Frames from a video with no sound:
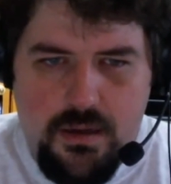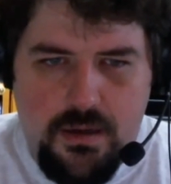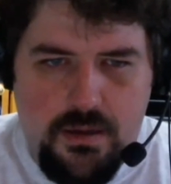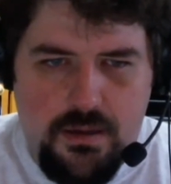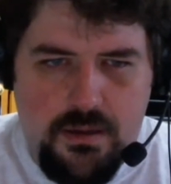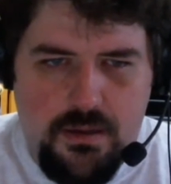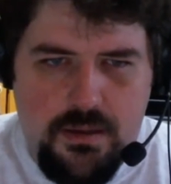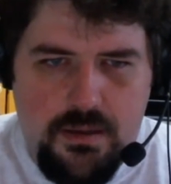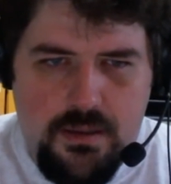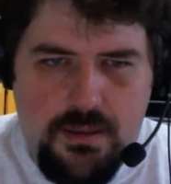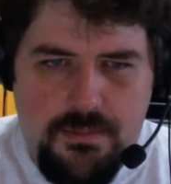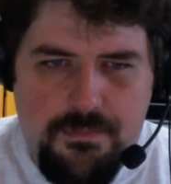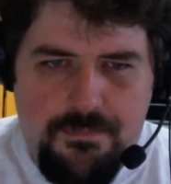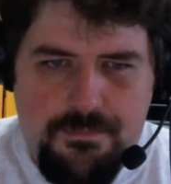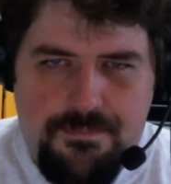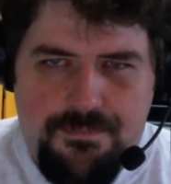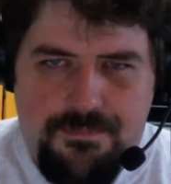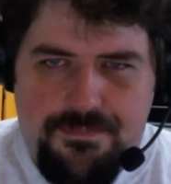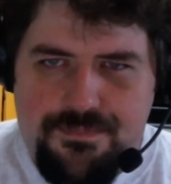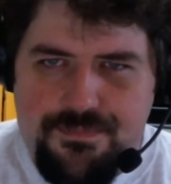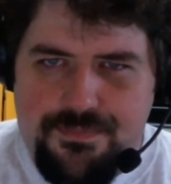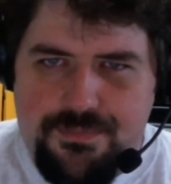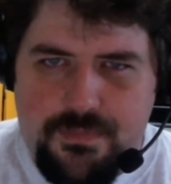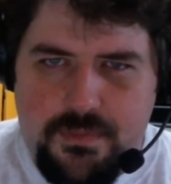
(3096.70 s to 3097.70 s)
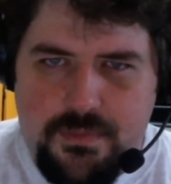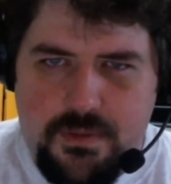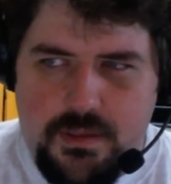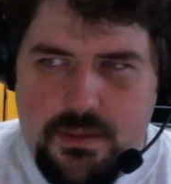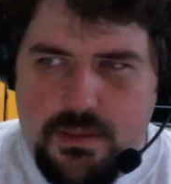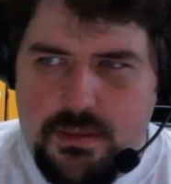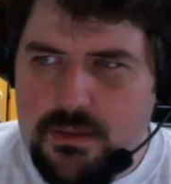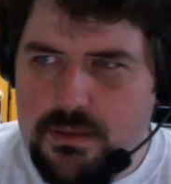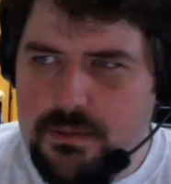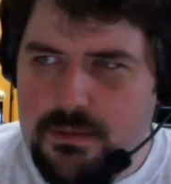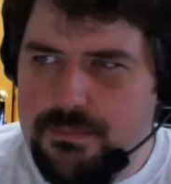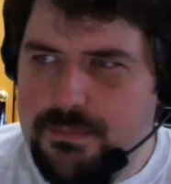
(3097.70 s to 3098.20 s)
Let
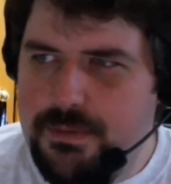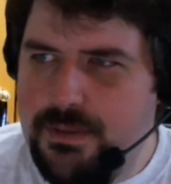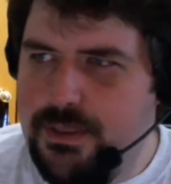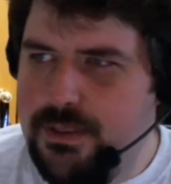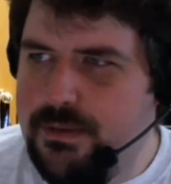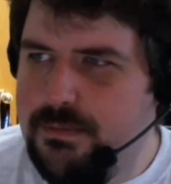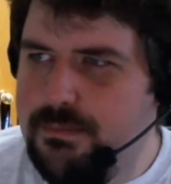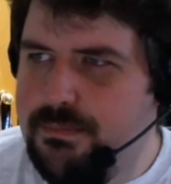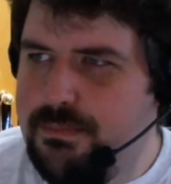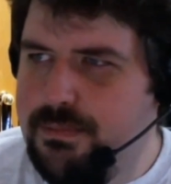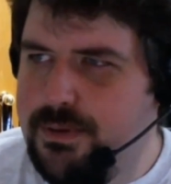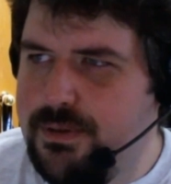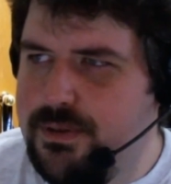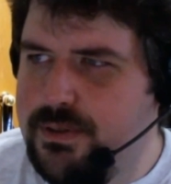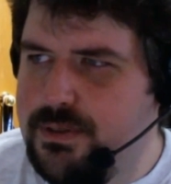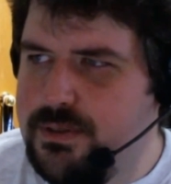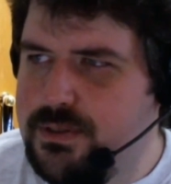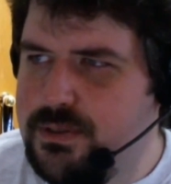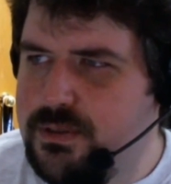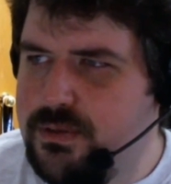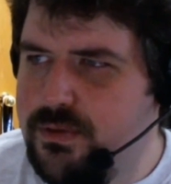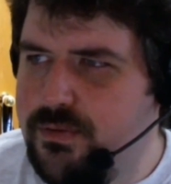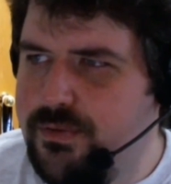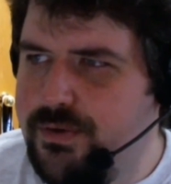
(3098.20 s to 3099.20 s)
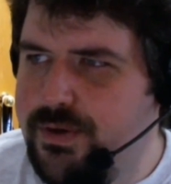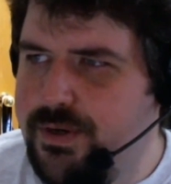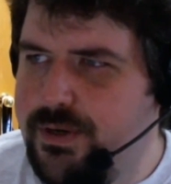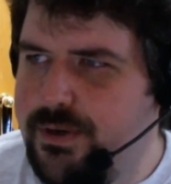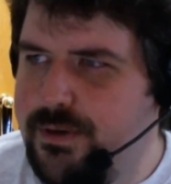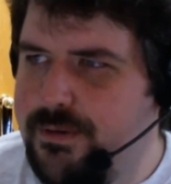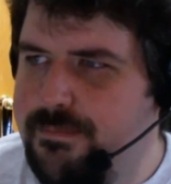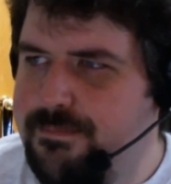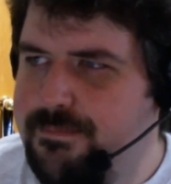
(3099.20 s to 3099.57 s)
me bring this over here.